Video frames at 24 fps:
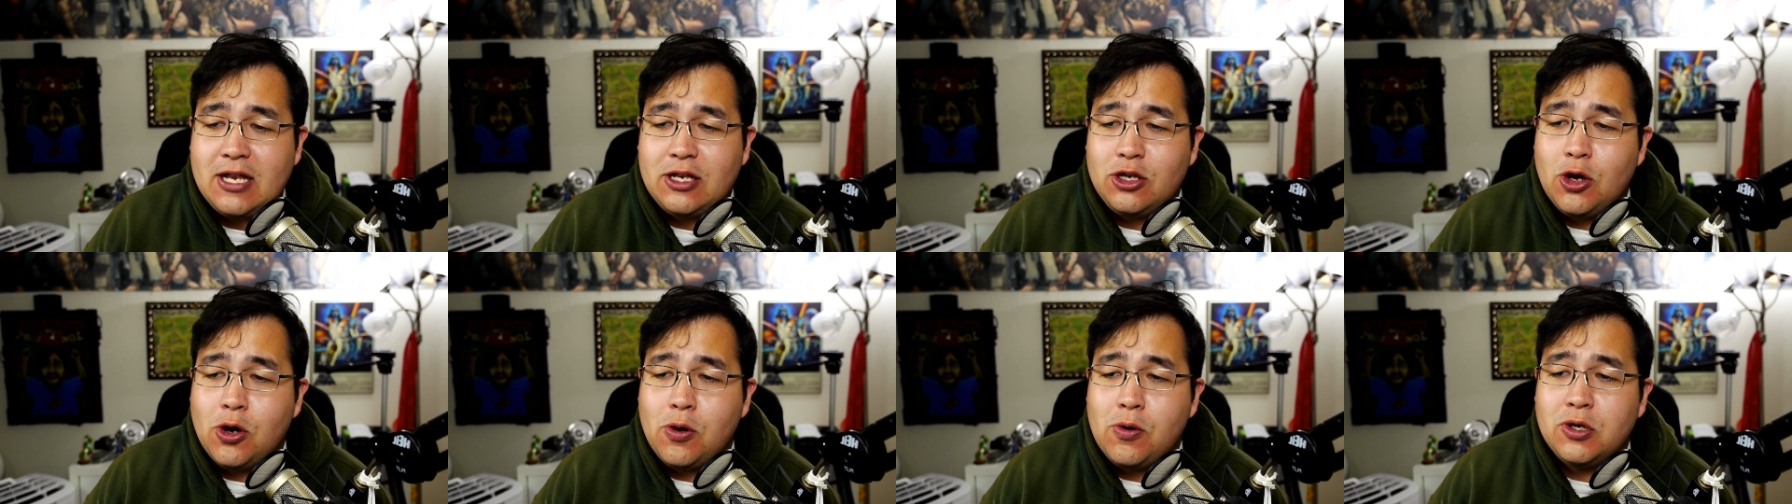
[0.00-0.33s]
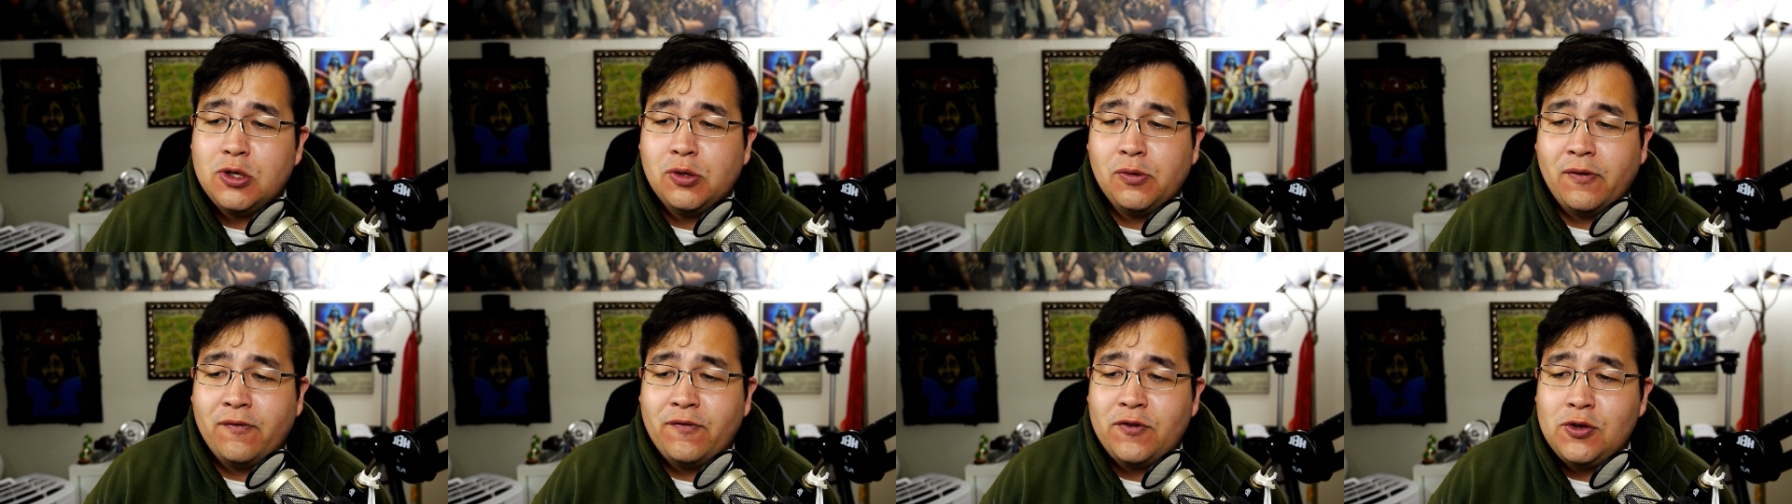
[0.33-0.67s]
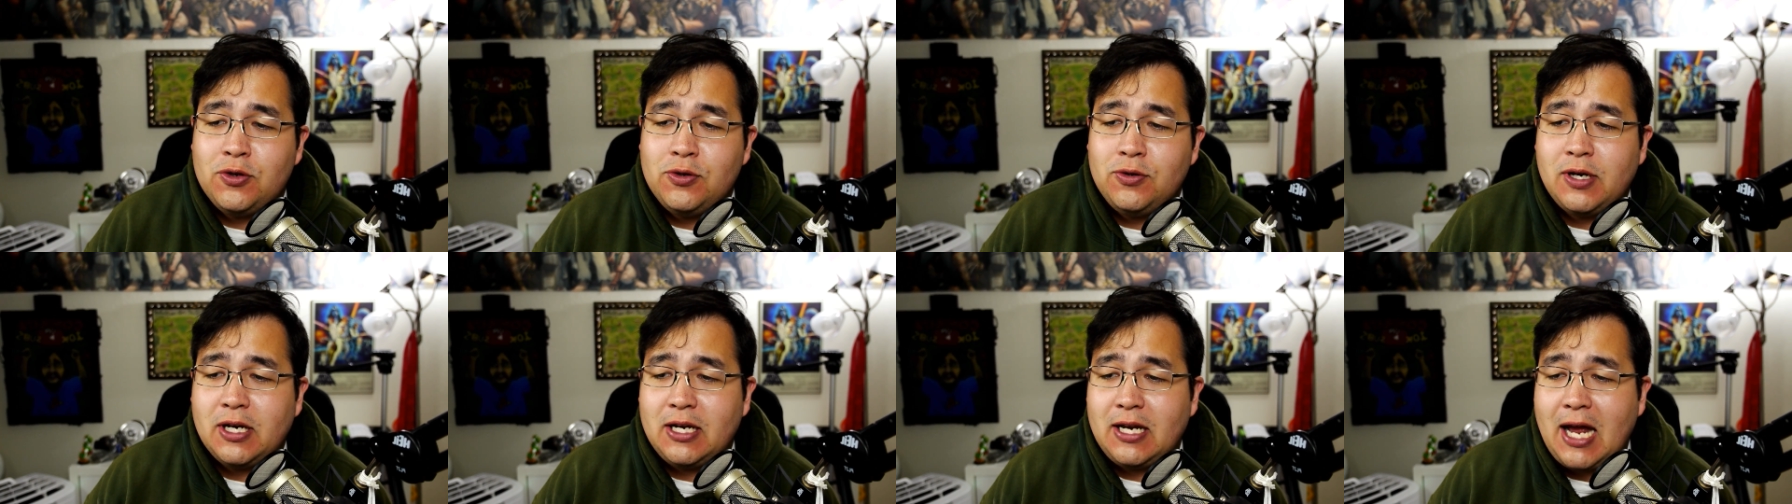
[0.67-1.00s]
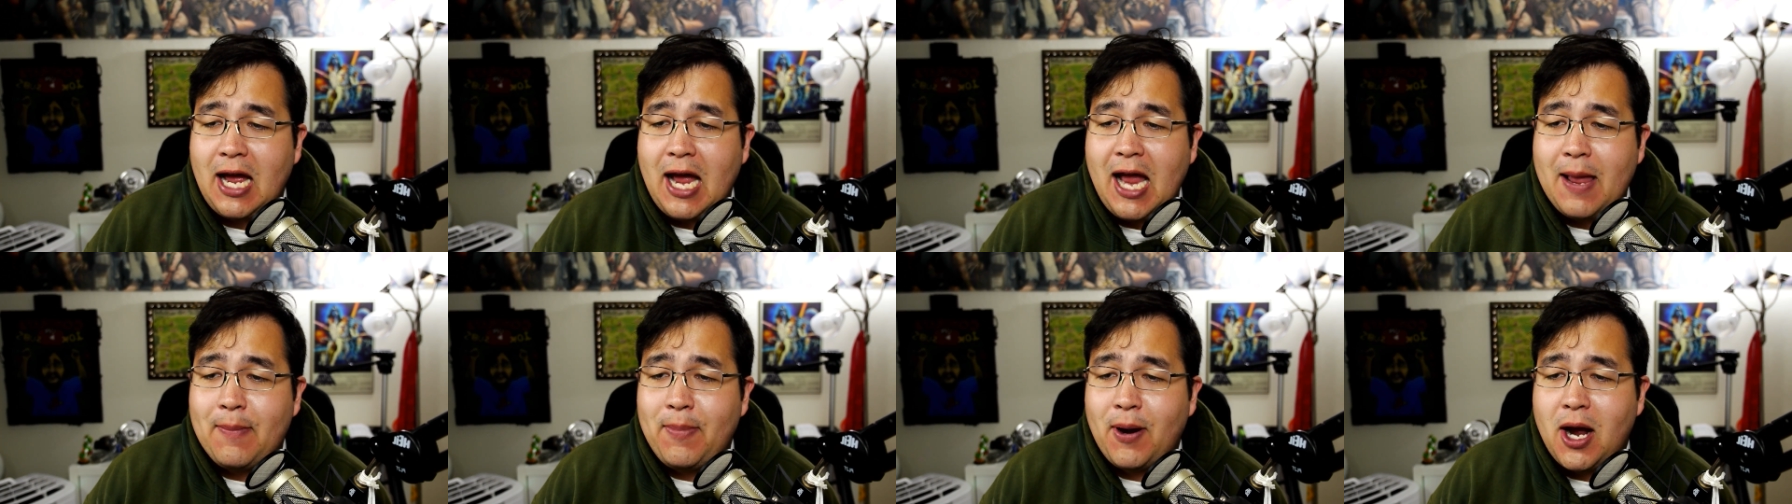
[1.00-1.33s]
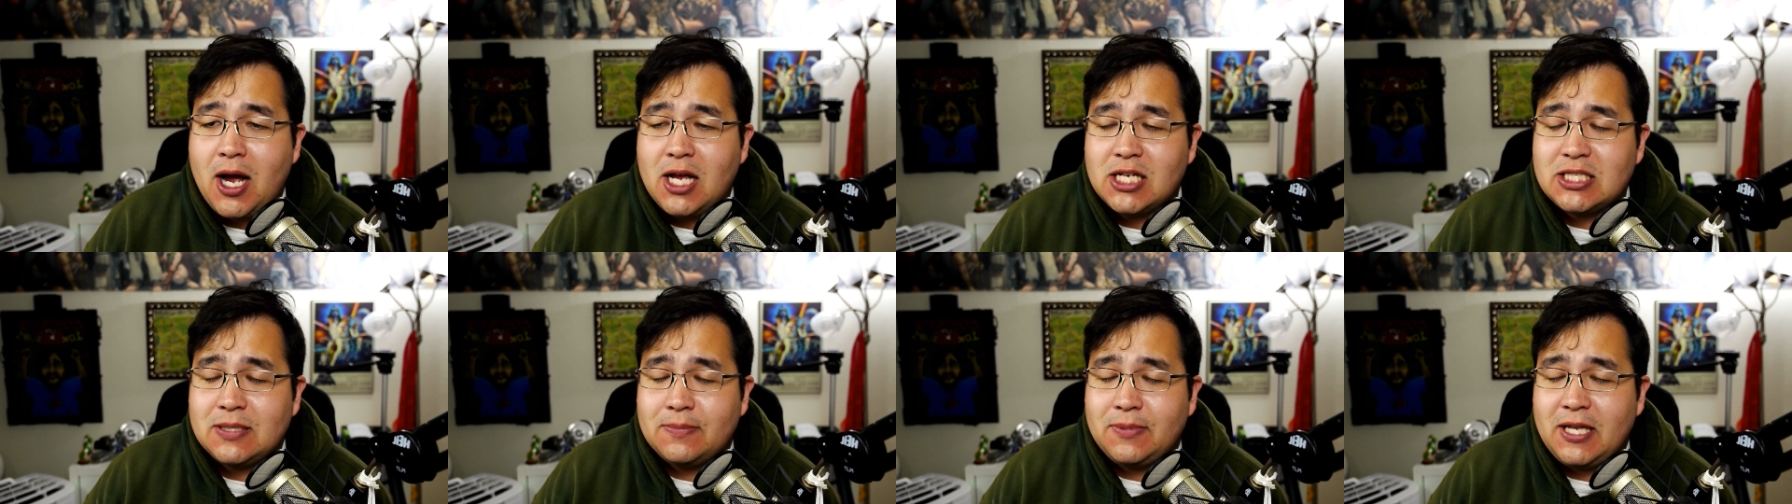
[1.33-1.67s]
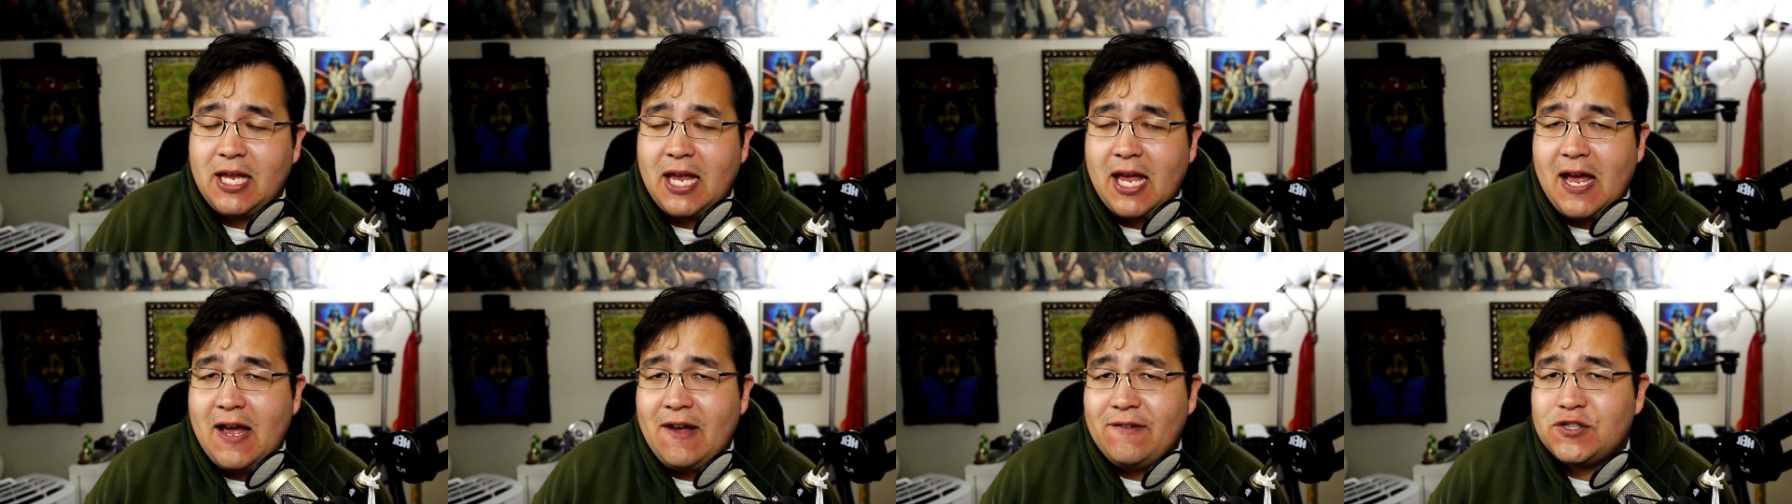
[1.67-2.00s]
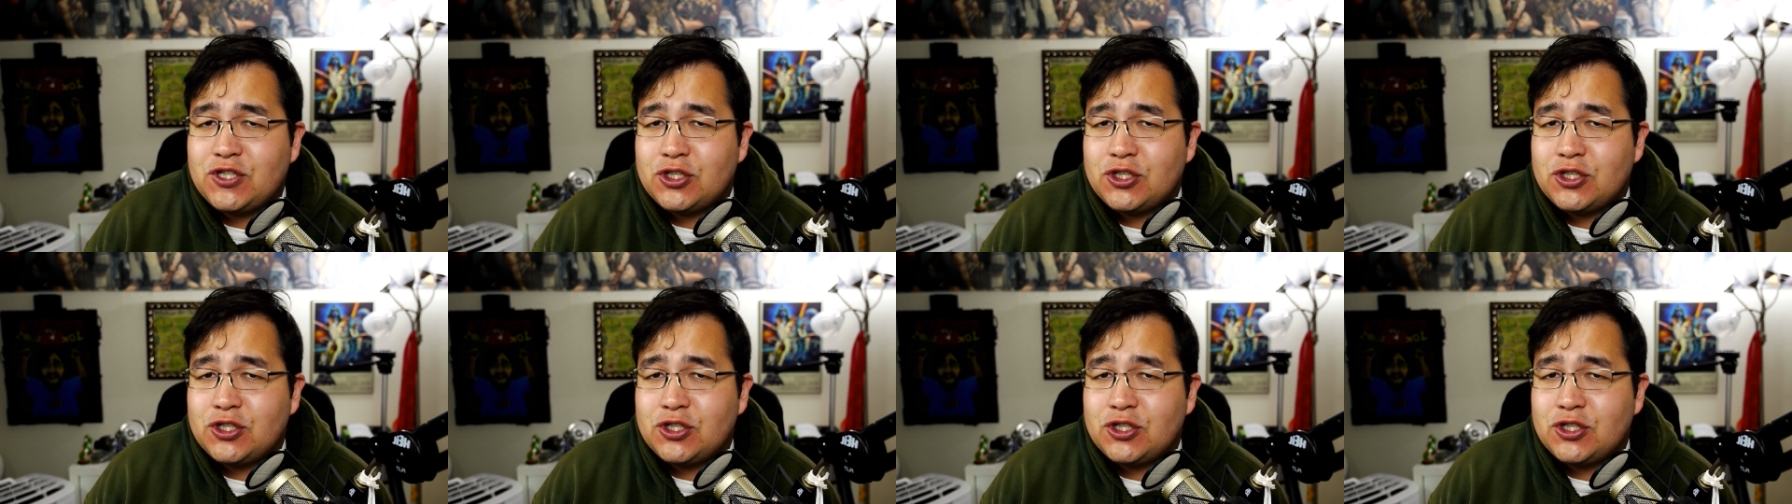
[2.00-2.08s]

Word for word: no one reviewed and I possibly have.